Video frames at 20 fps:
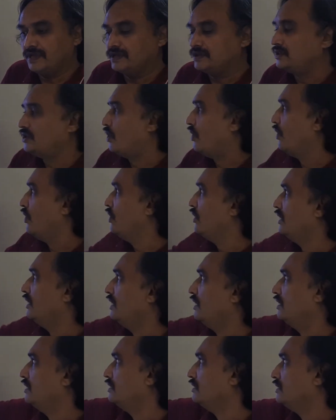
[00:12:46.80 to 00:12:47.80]
The
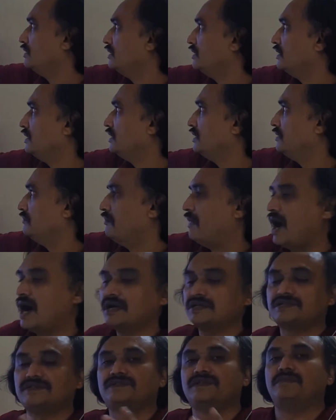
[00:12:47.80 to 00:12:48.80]
whole
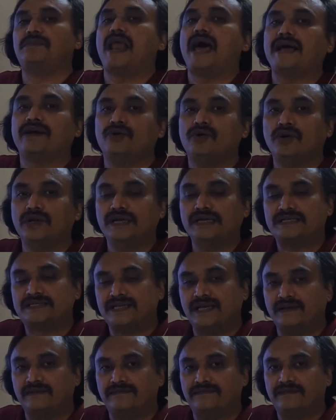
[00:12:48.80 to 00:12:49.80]
mass of the black hole
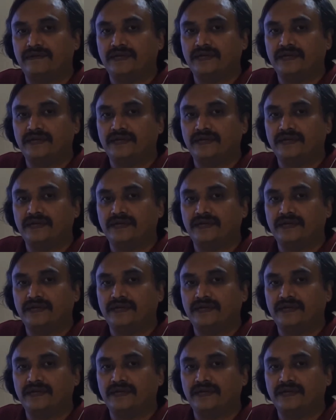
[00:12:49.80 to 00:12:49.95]
itself,